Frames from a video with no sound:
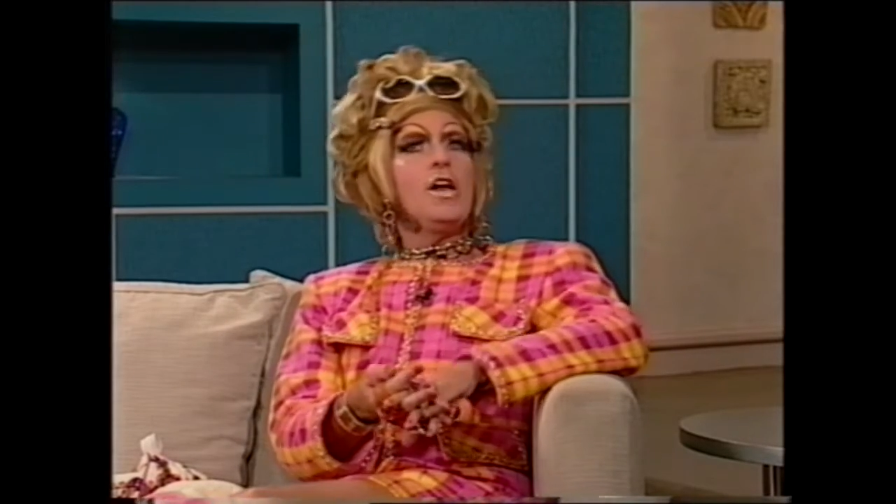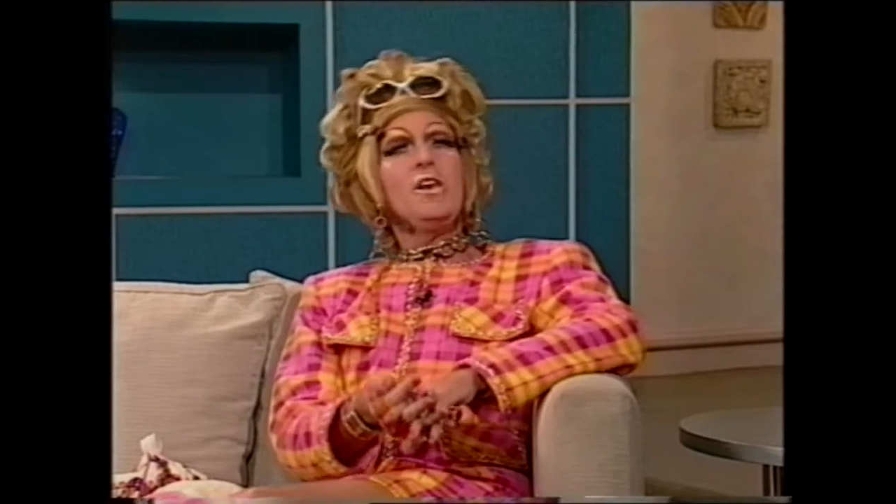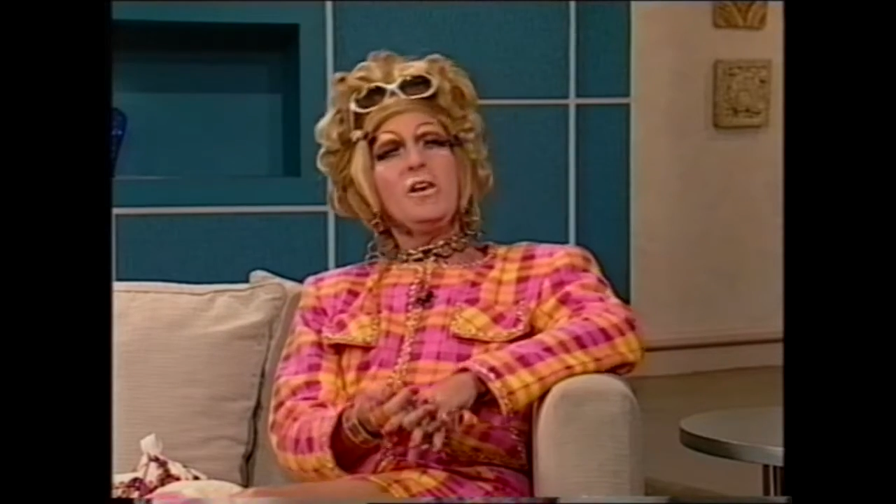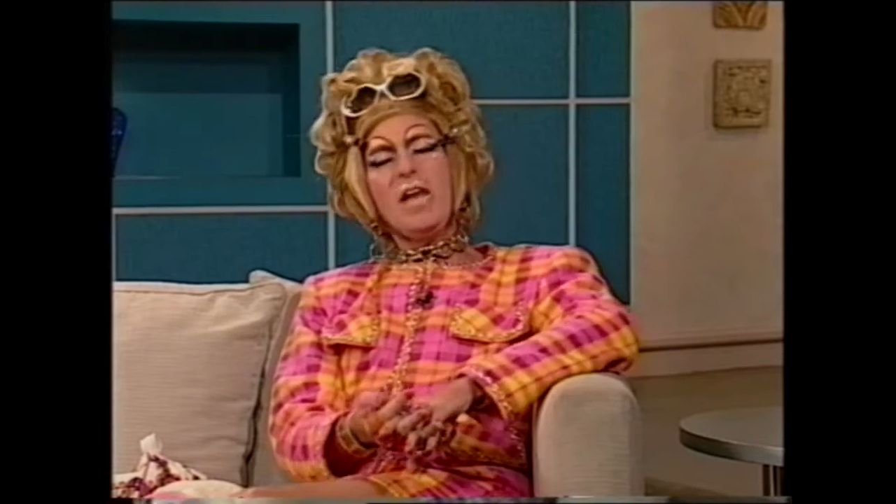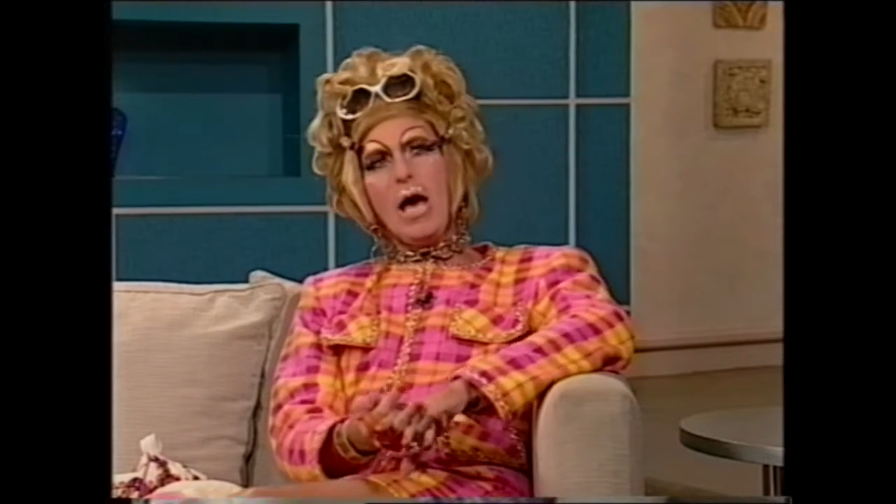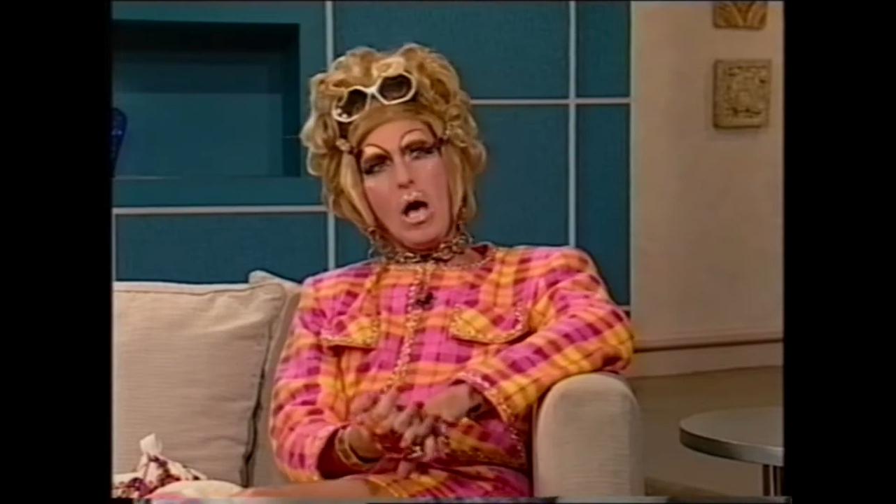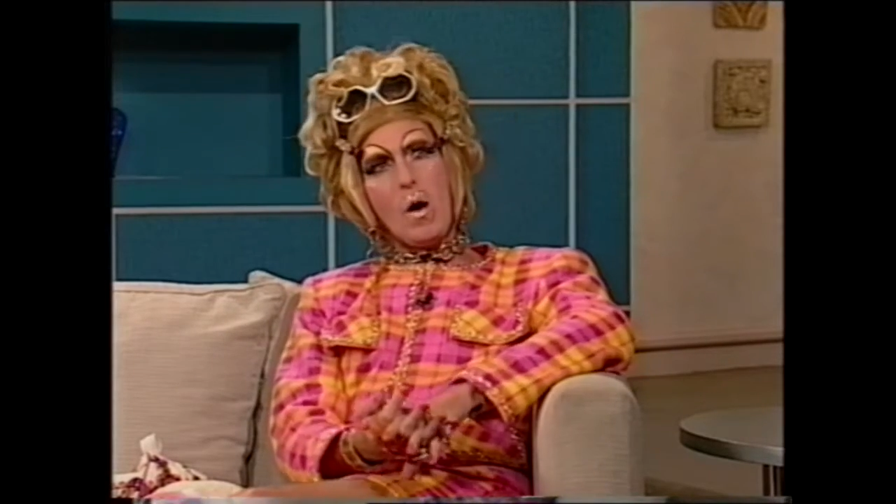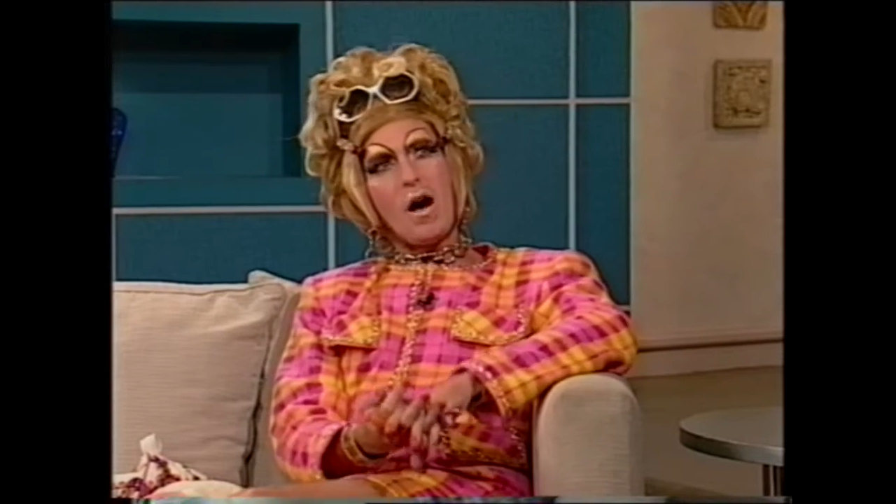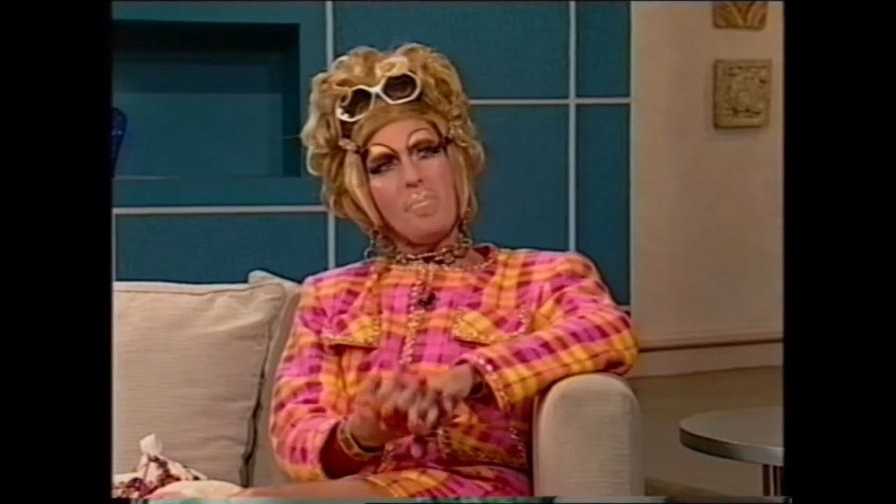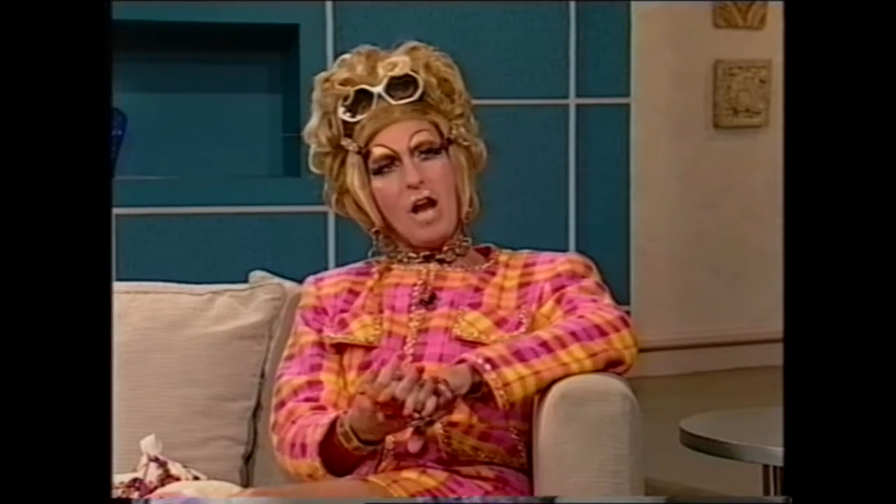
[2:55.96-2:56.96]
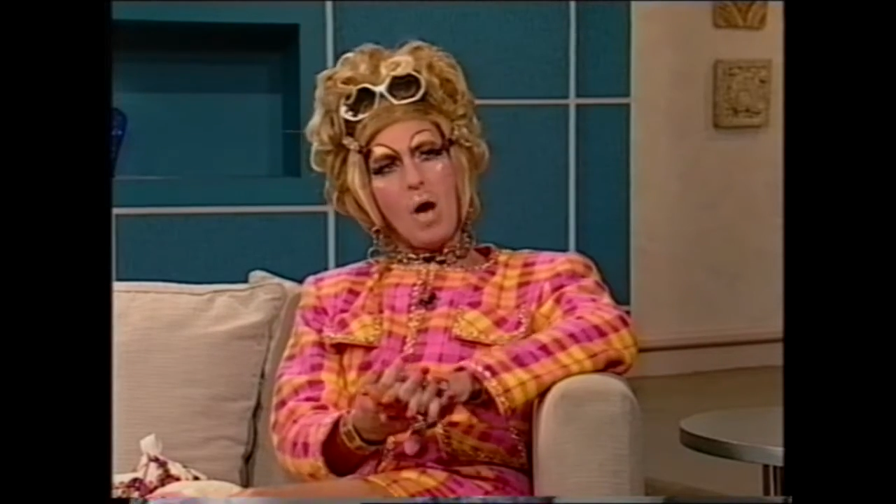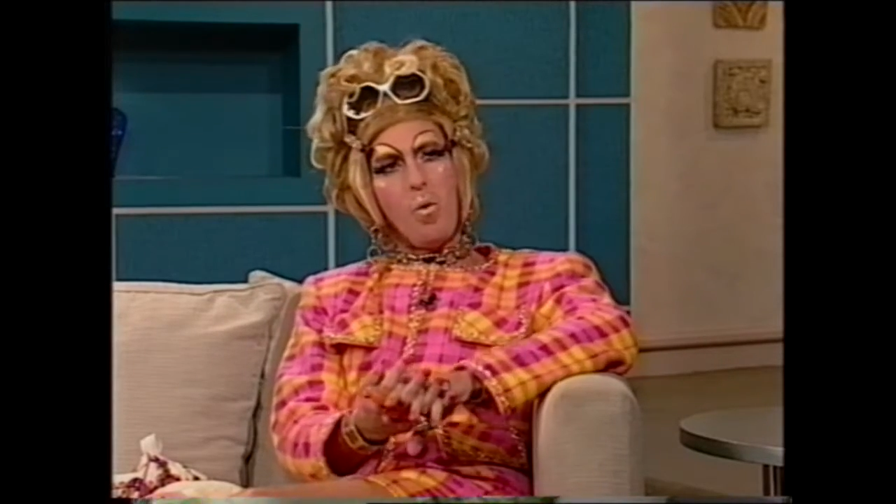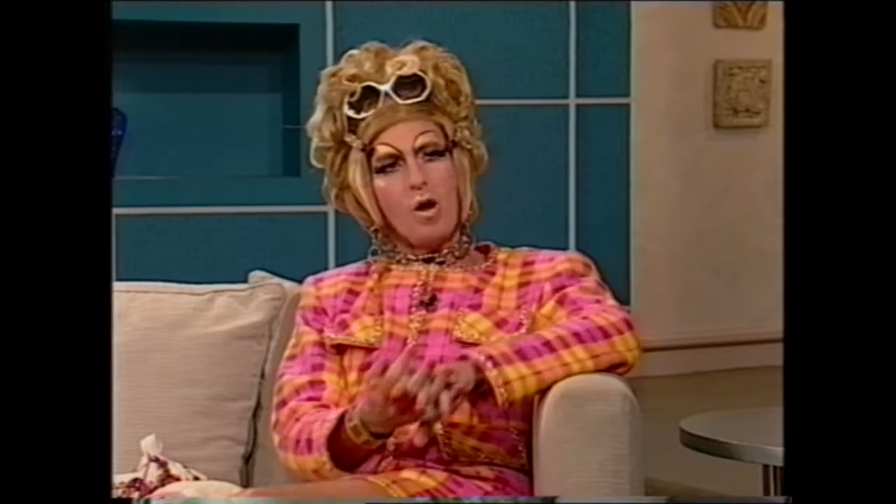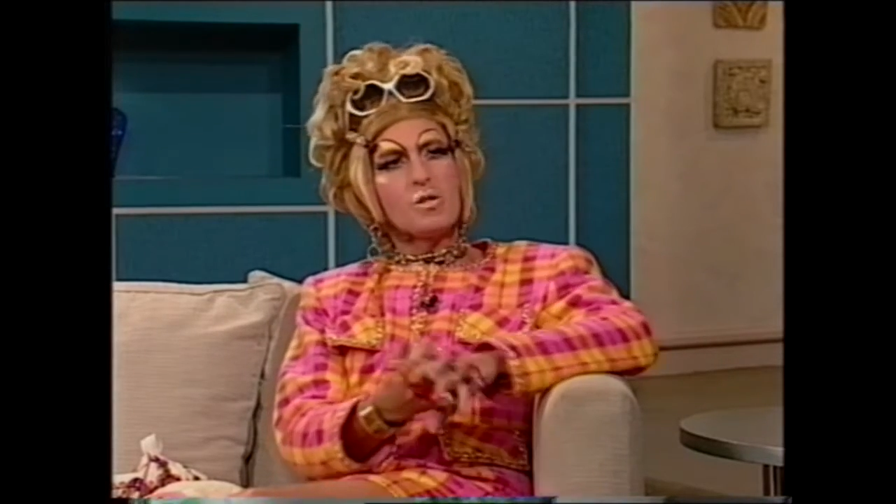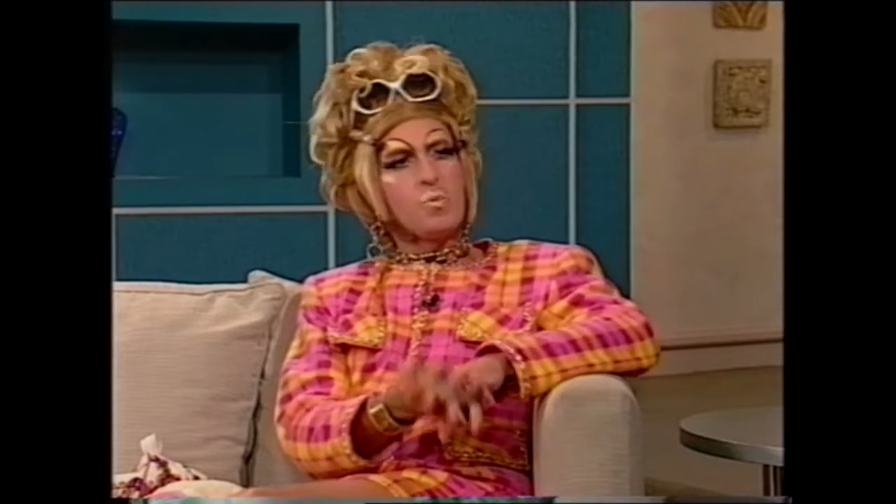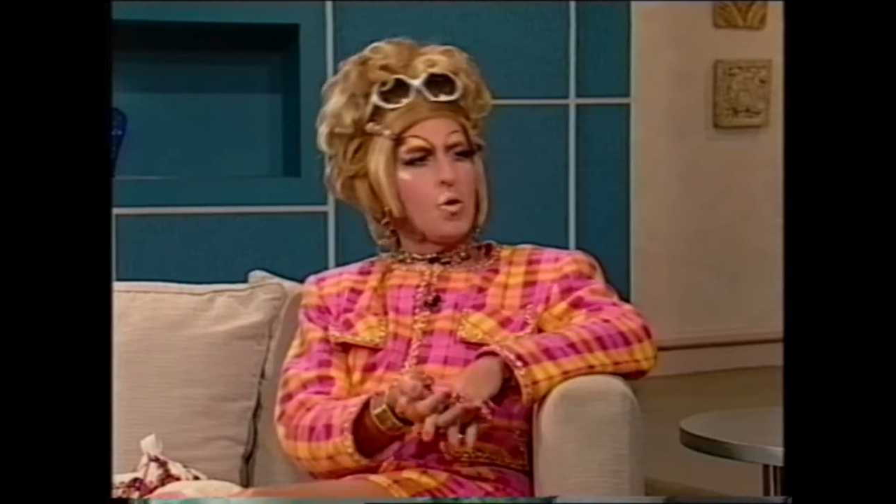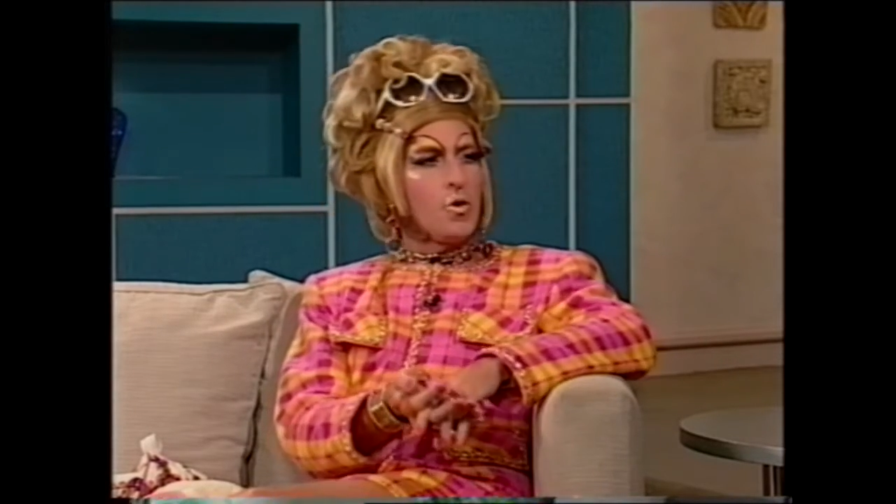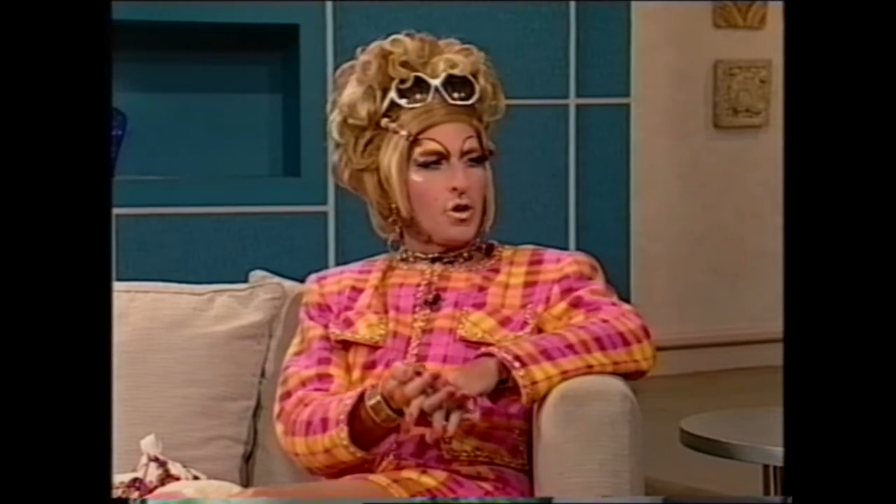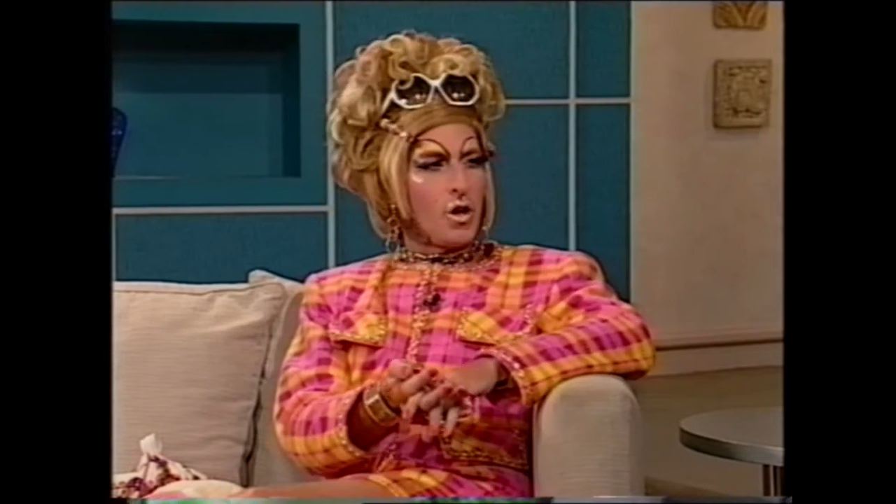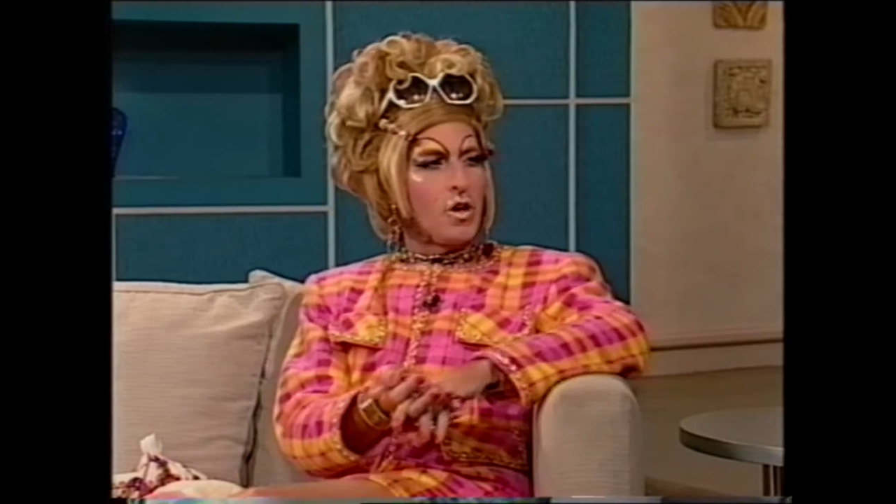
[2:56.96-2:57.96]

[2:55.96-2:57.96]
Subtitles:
No, I mean, I was warned early